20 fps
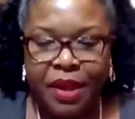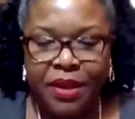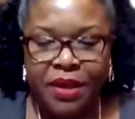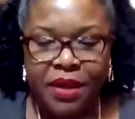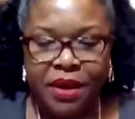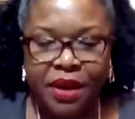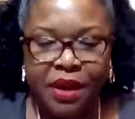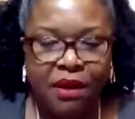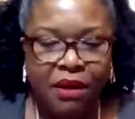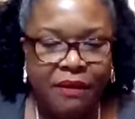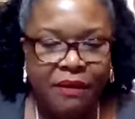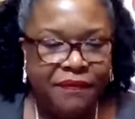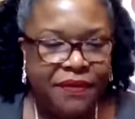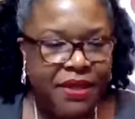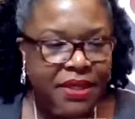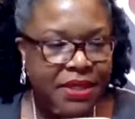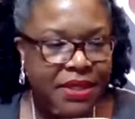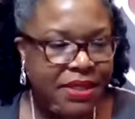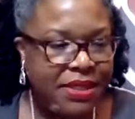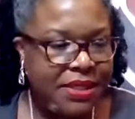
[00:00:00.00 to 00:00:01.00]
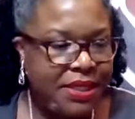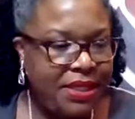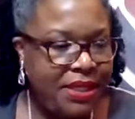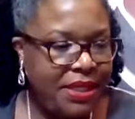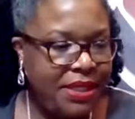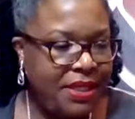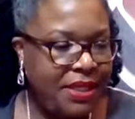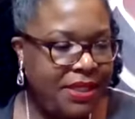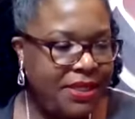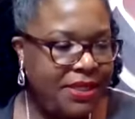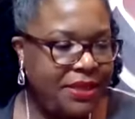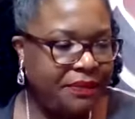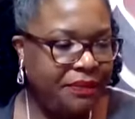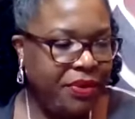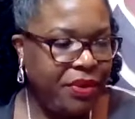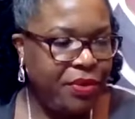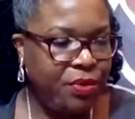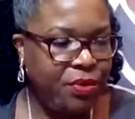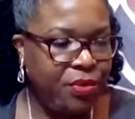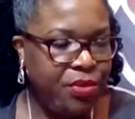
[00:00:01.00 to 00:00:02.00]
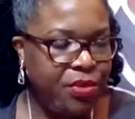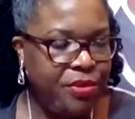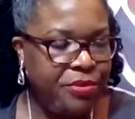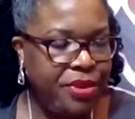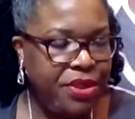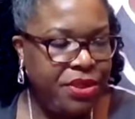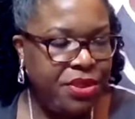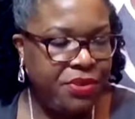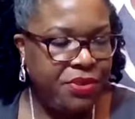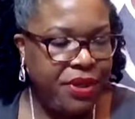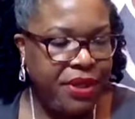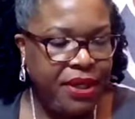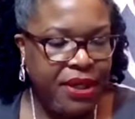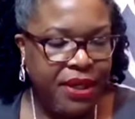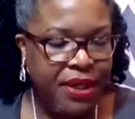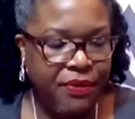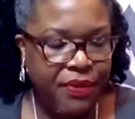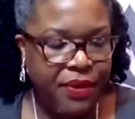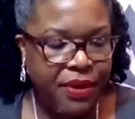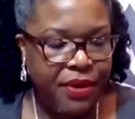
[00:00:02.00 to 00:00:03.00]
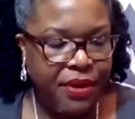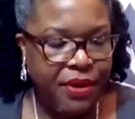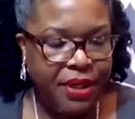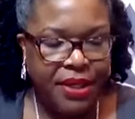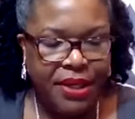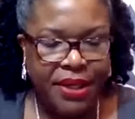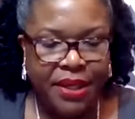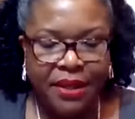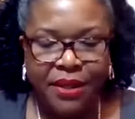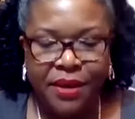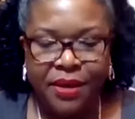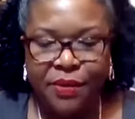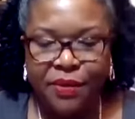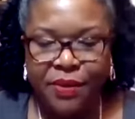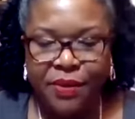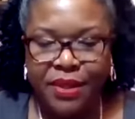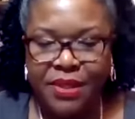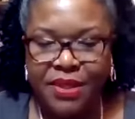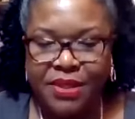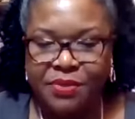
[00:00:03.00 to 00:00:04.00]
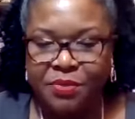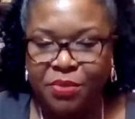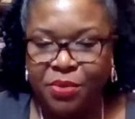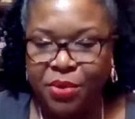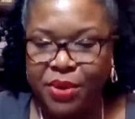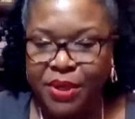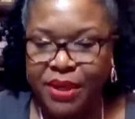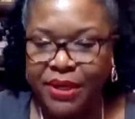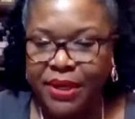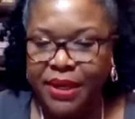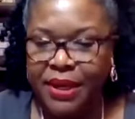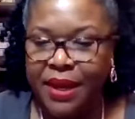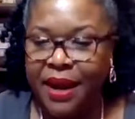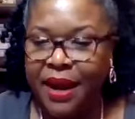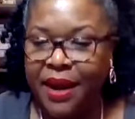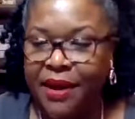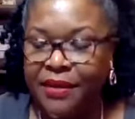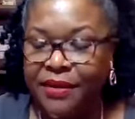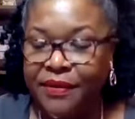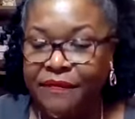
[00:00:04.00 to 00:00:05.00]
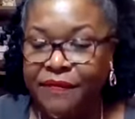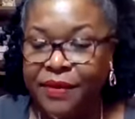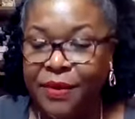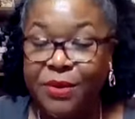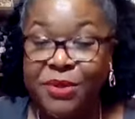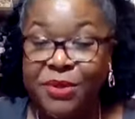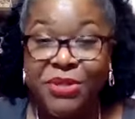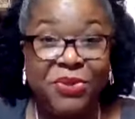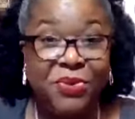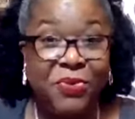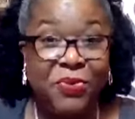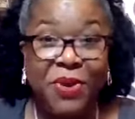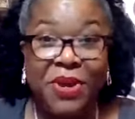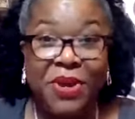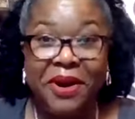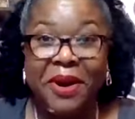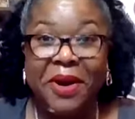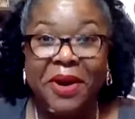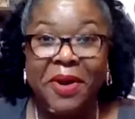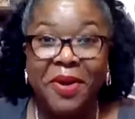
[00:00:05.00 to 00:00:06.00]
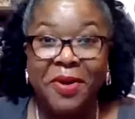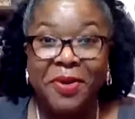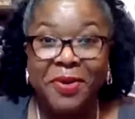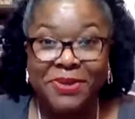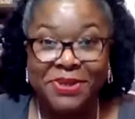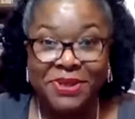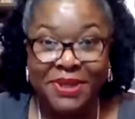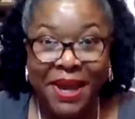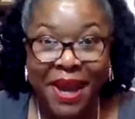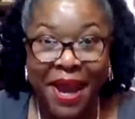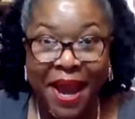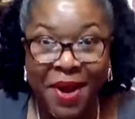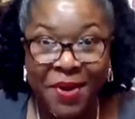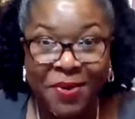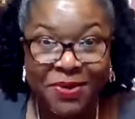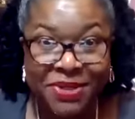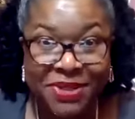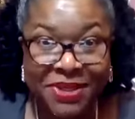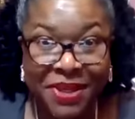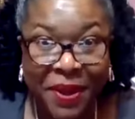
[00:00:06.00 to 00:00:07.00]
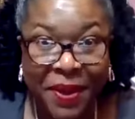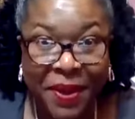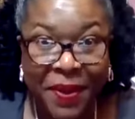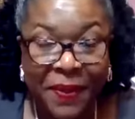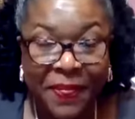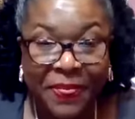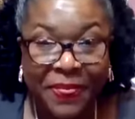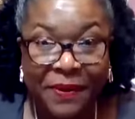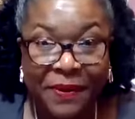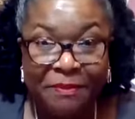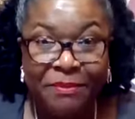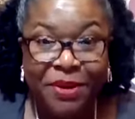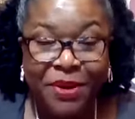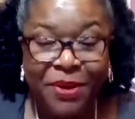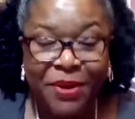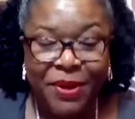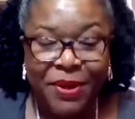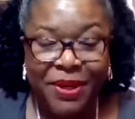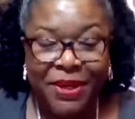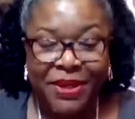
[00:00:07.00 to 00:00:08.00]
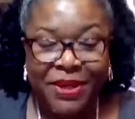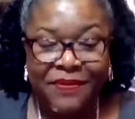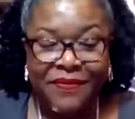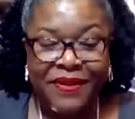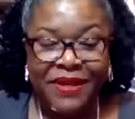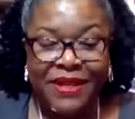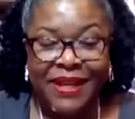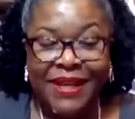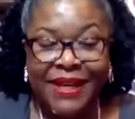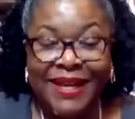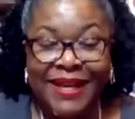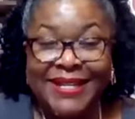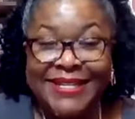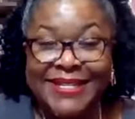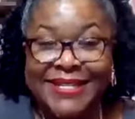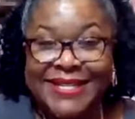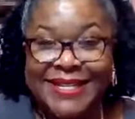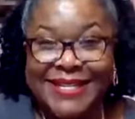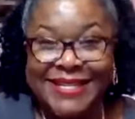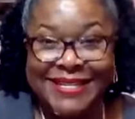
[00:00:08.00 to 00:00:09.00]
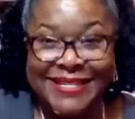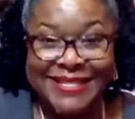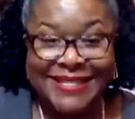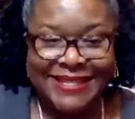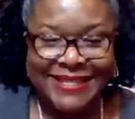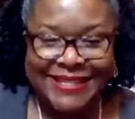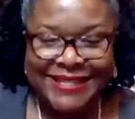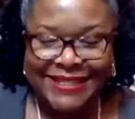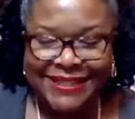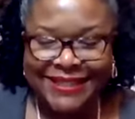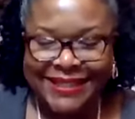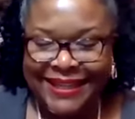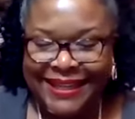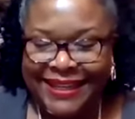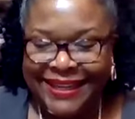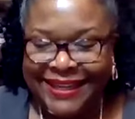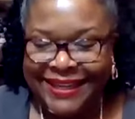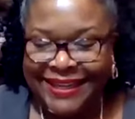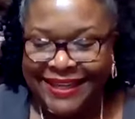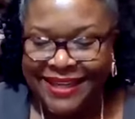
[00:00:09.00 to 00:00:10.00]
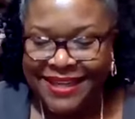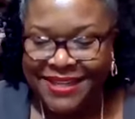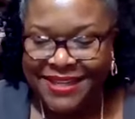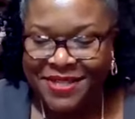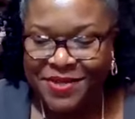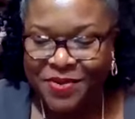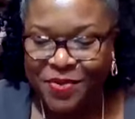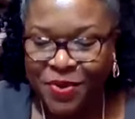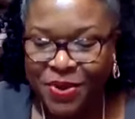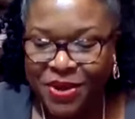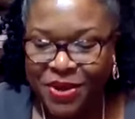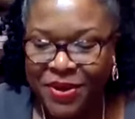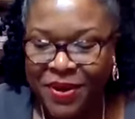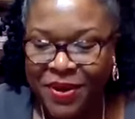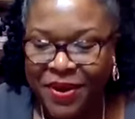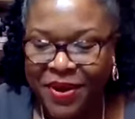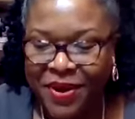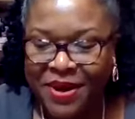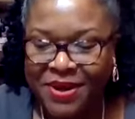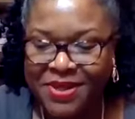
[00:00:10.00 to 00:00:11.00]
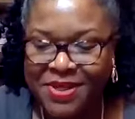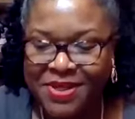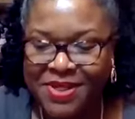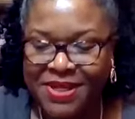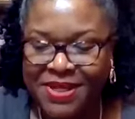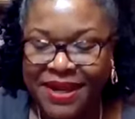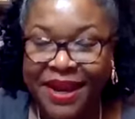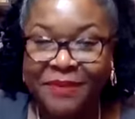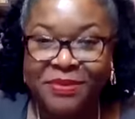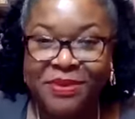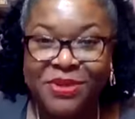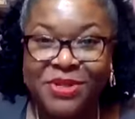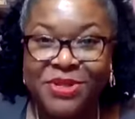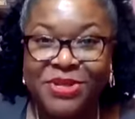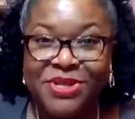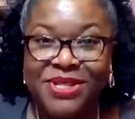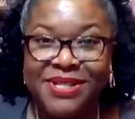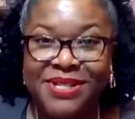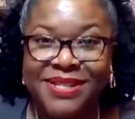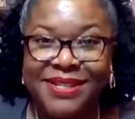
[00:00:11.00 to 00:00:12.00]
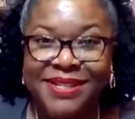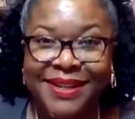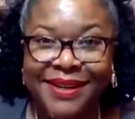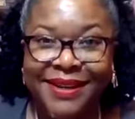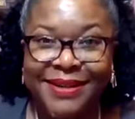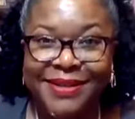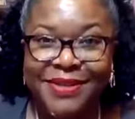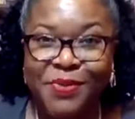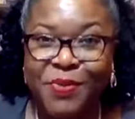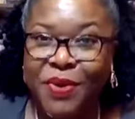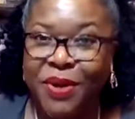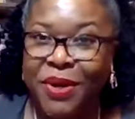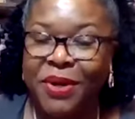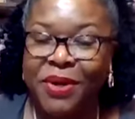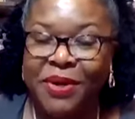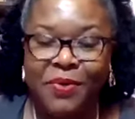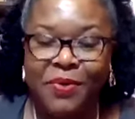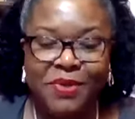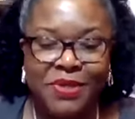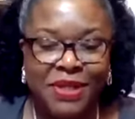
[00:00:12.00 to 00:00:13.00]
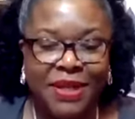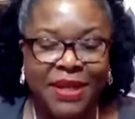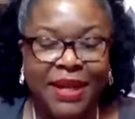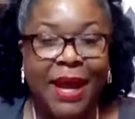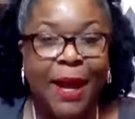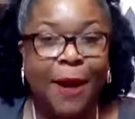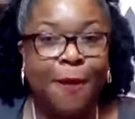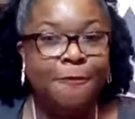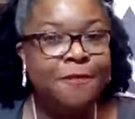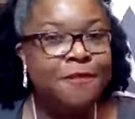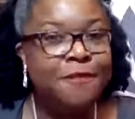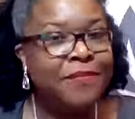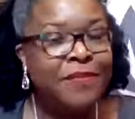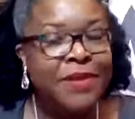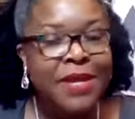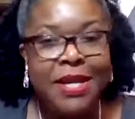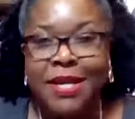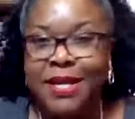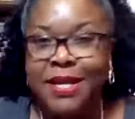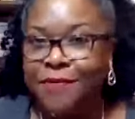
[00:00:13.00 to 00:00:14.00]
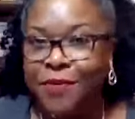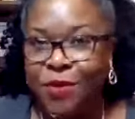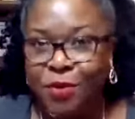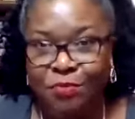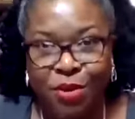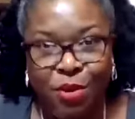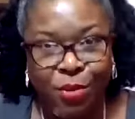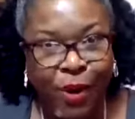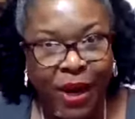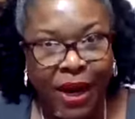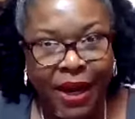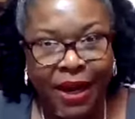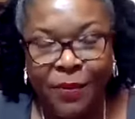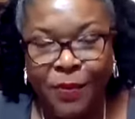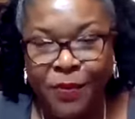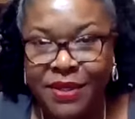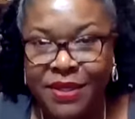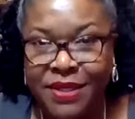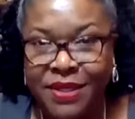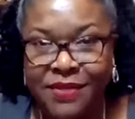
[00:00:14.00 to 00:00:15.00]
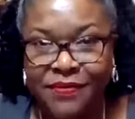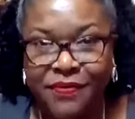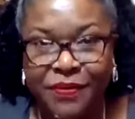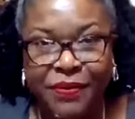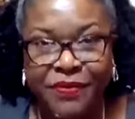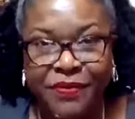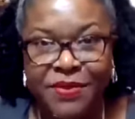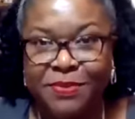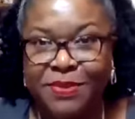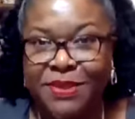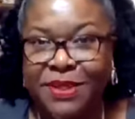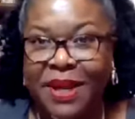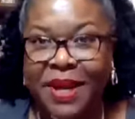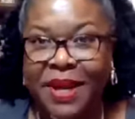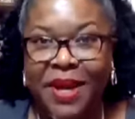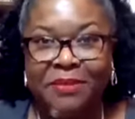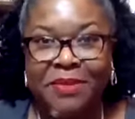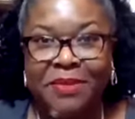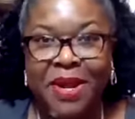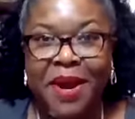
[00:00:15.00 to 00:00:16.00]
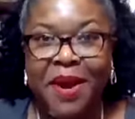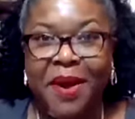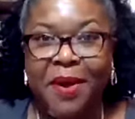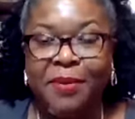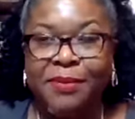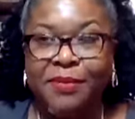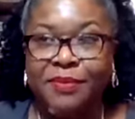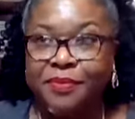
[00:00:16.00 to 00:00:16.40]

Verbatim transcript: your coffee, your tea, something warm to drink, and we're going to get going this morning in our devotion. We are closing out the book of Galatians. Yes, we are. Chapter 6. We are closing it out. And if you've been rocking with us for some time now,